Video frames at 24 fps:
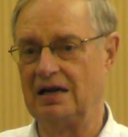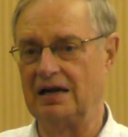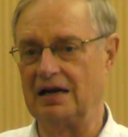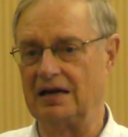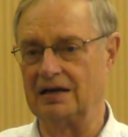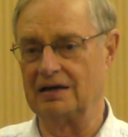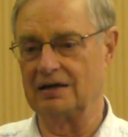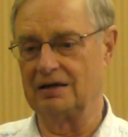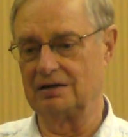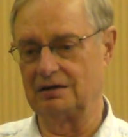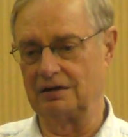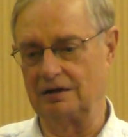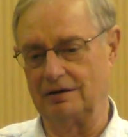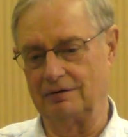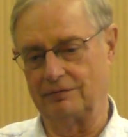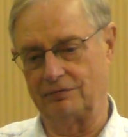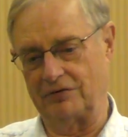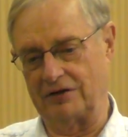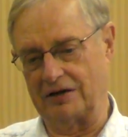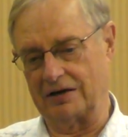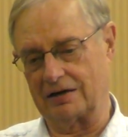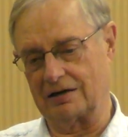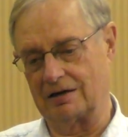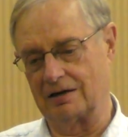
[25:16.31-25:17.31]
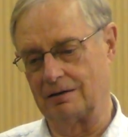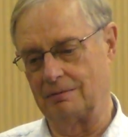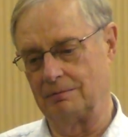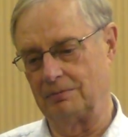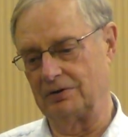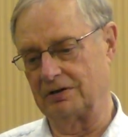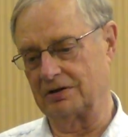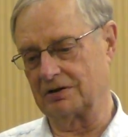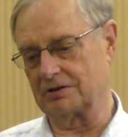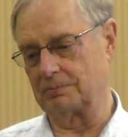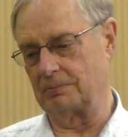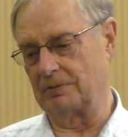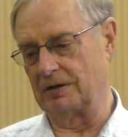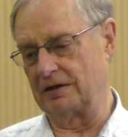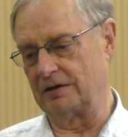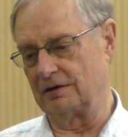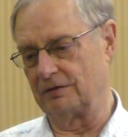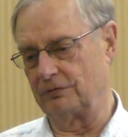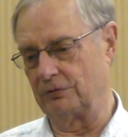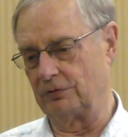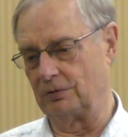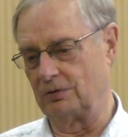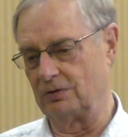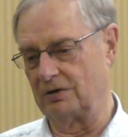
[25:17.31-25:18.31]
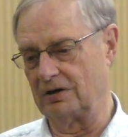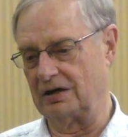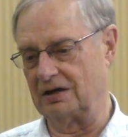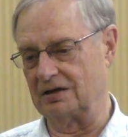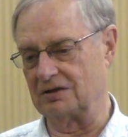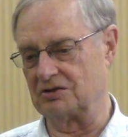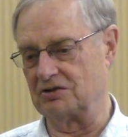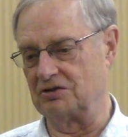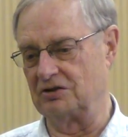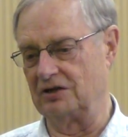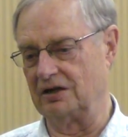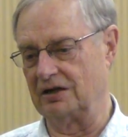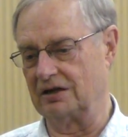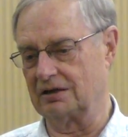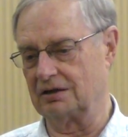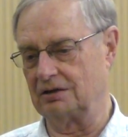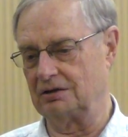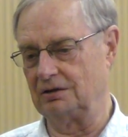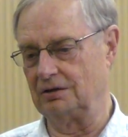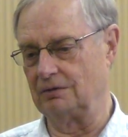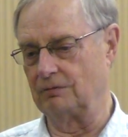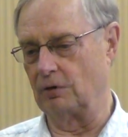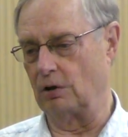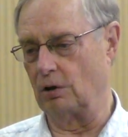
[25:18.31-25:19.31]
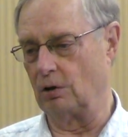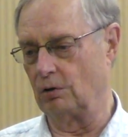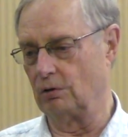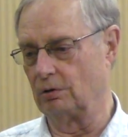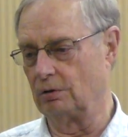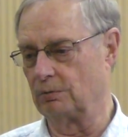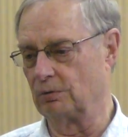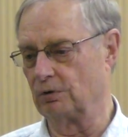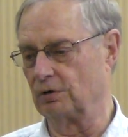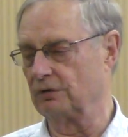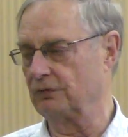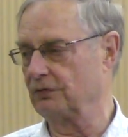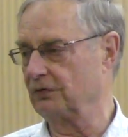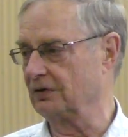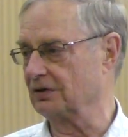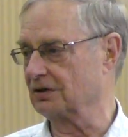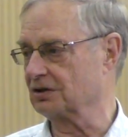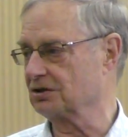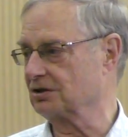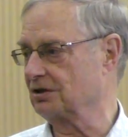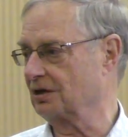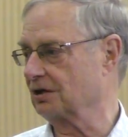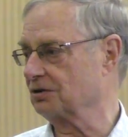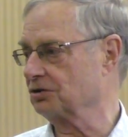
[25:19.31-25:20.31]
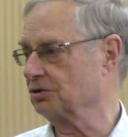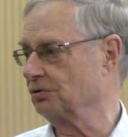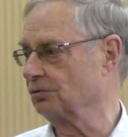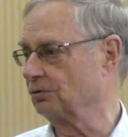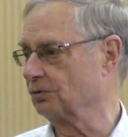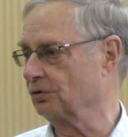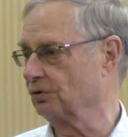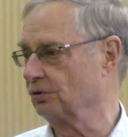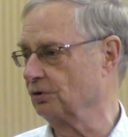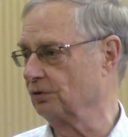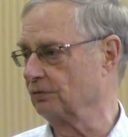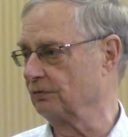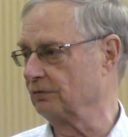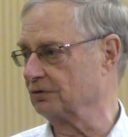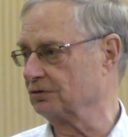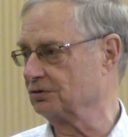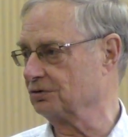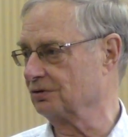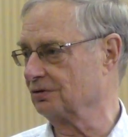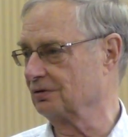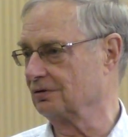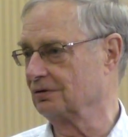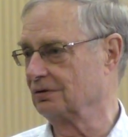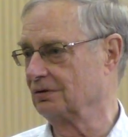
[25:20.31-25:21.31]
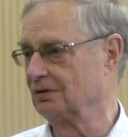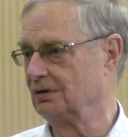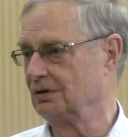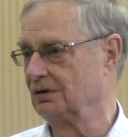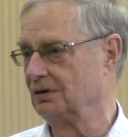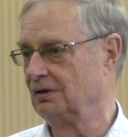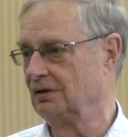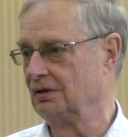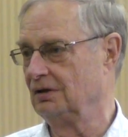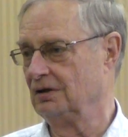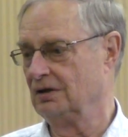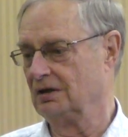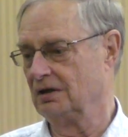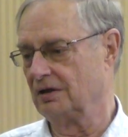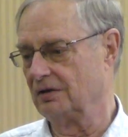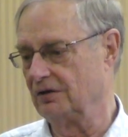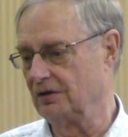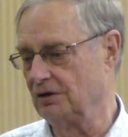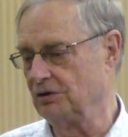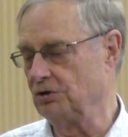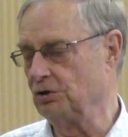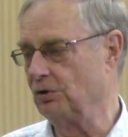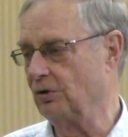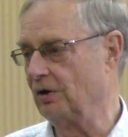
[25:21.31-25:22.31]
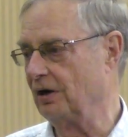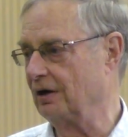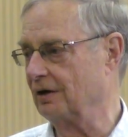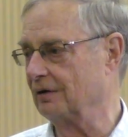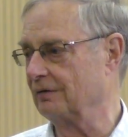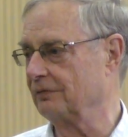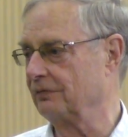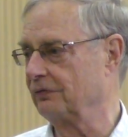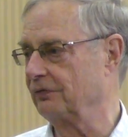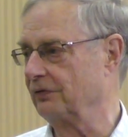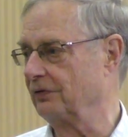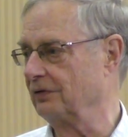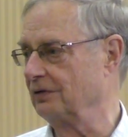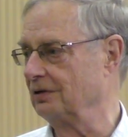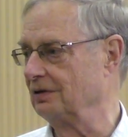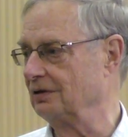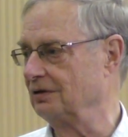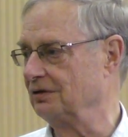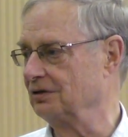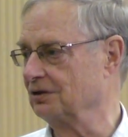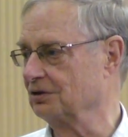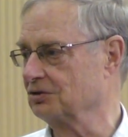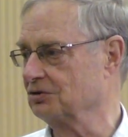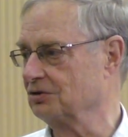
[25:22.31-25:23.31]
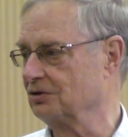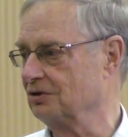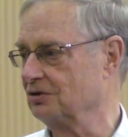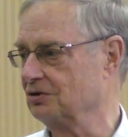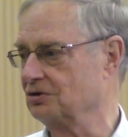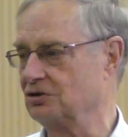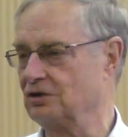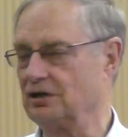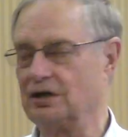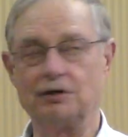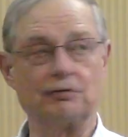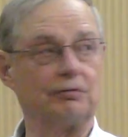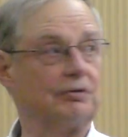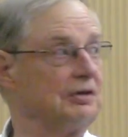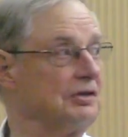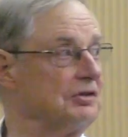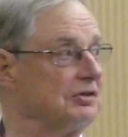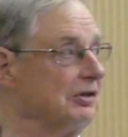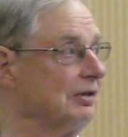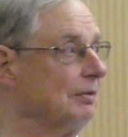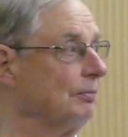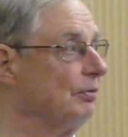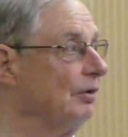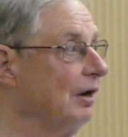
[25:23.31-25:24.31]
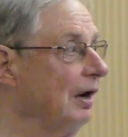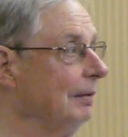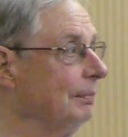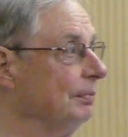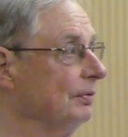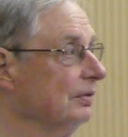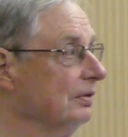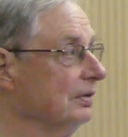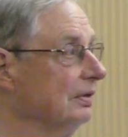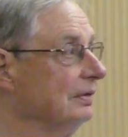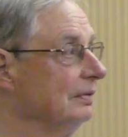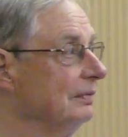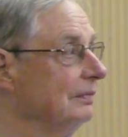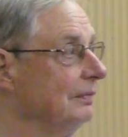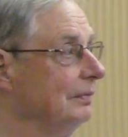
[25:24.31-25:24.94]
And if that complex manifold has negative holomorphic sectional curvature, then you have the distance decreasing property.